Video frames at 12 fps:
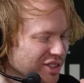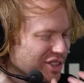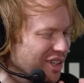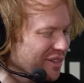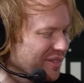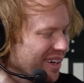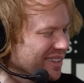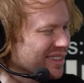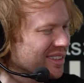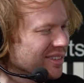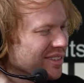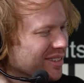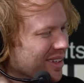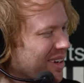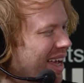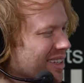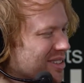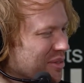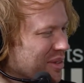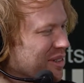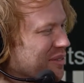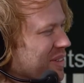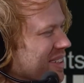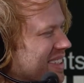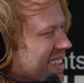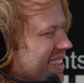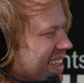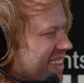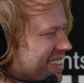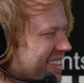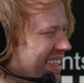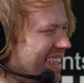shaven, I'll still get asked to read for a teenager, and it